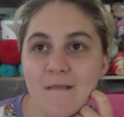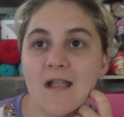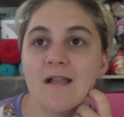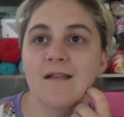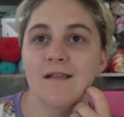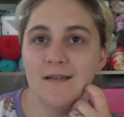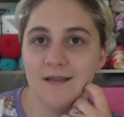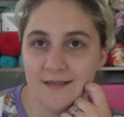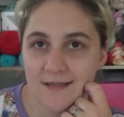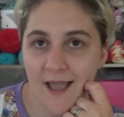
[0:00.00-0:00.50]

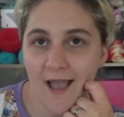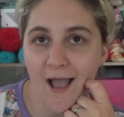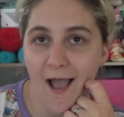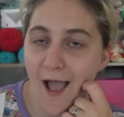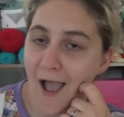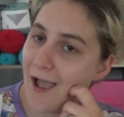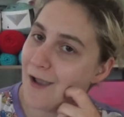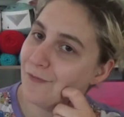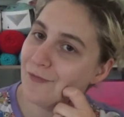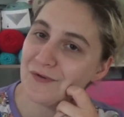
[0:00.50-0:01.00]
yeah,
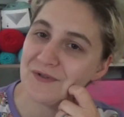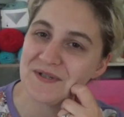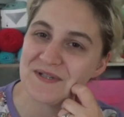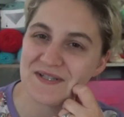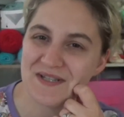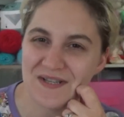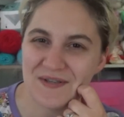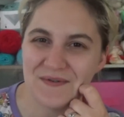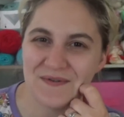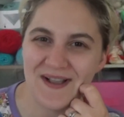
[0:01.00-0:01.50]
I will
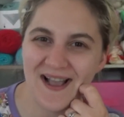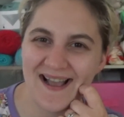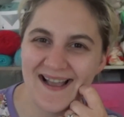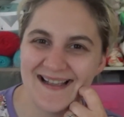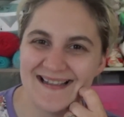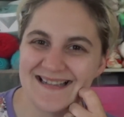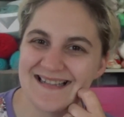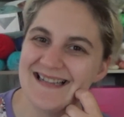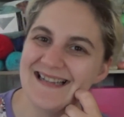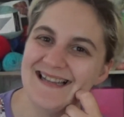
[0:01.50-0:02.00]
see you
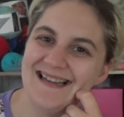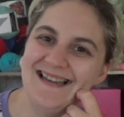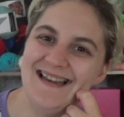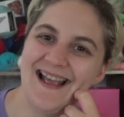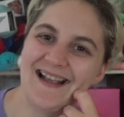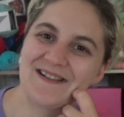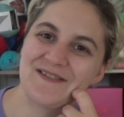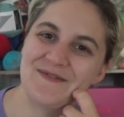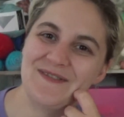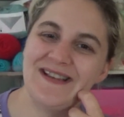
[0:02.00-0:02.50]
guys
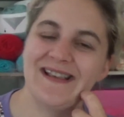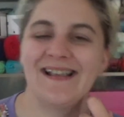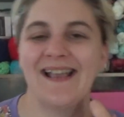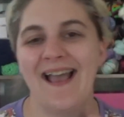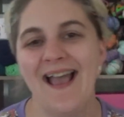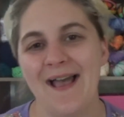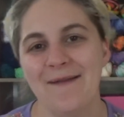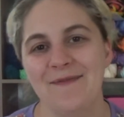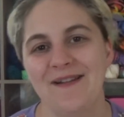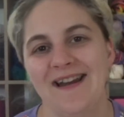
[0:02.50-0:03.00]
next week.
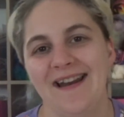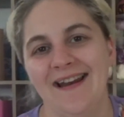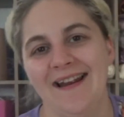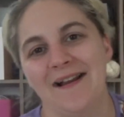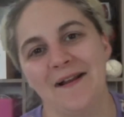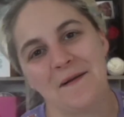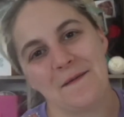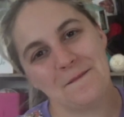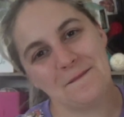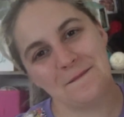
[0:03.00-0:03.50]
Happy
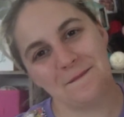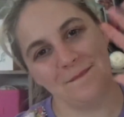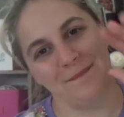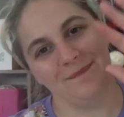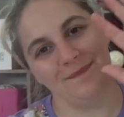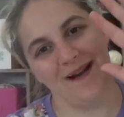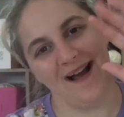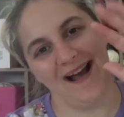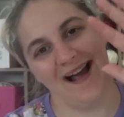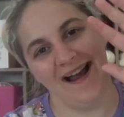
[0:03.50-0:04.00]
knitting.
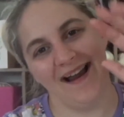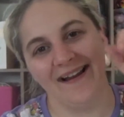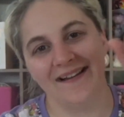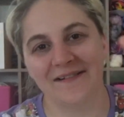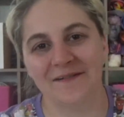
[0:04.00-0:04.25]
Bye.